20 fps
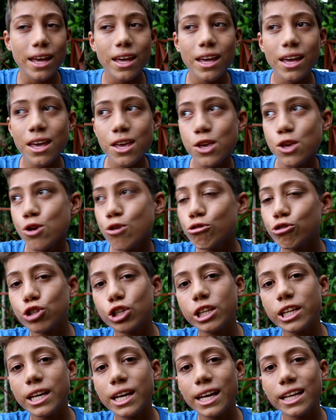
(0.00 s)

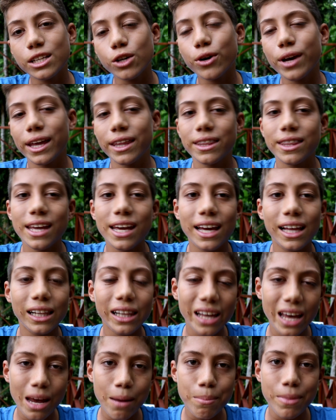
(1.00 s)
Okay, they
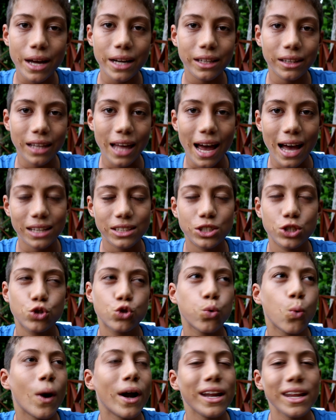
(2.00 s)
claim that it lasts
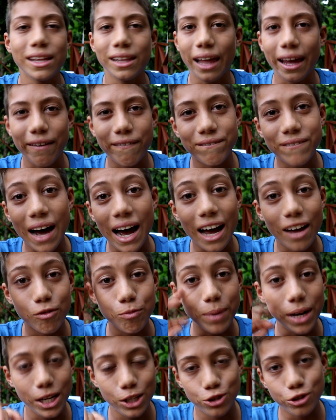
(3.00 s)
5
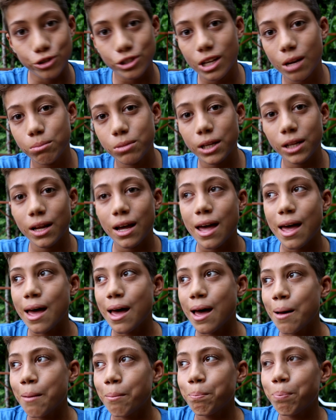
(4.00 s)
minutes or something,
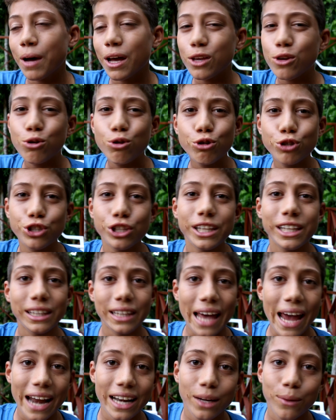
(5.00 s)
but you usually
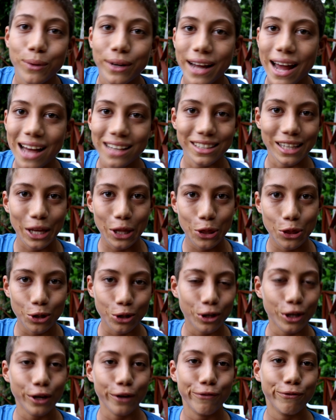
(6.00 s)
land it when it has like
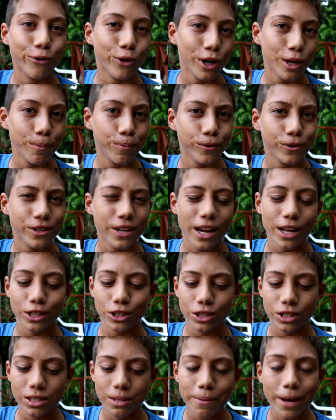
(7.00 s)
30 or 40%
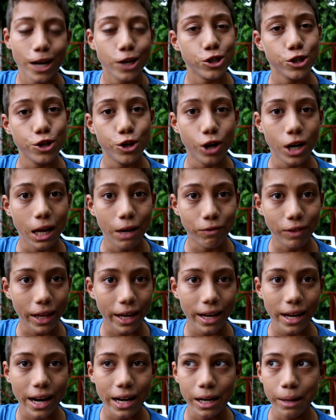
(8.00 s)
to make sure you don't have
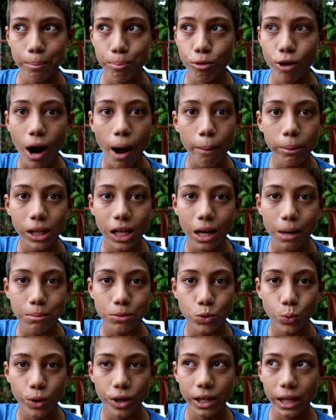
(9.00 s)
like any
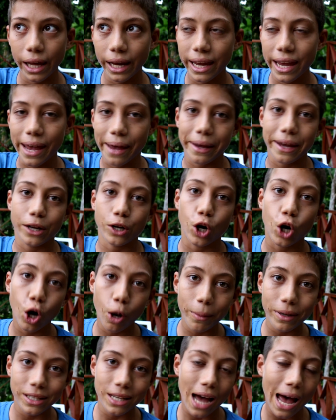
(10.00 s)
problems where it like can't get
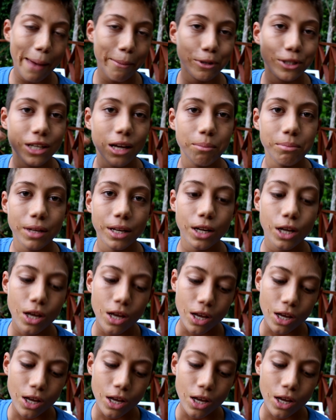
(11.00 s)
home in time or something.